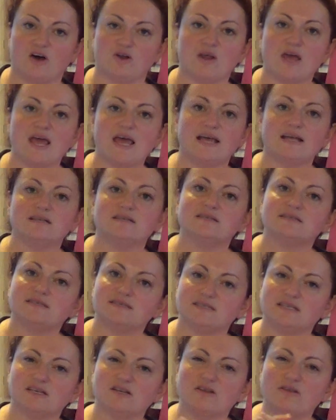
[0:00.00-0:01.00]

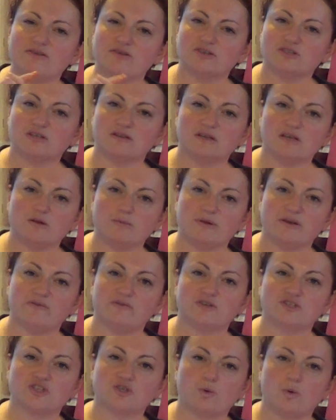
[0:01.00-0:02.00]
Still, there's a little bit of
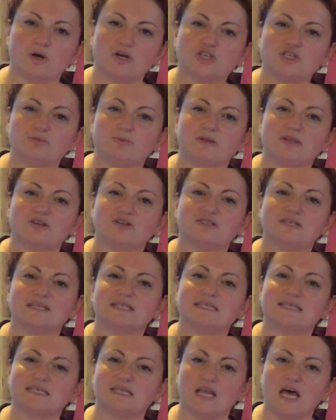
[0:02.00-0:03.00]
a squish, but there's a
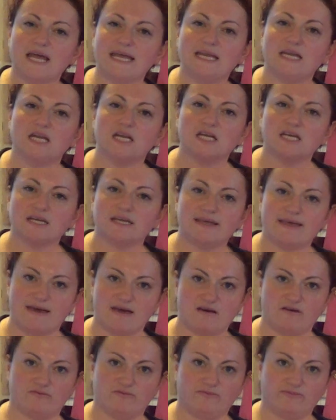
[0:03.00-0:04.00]
slight
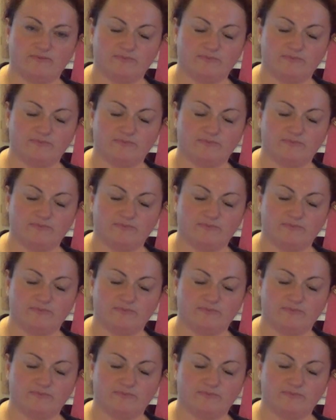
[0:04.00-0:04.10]
give.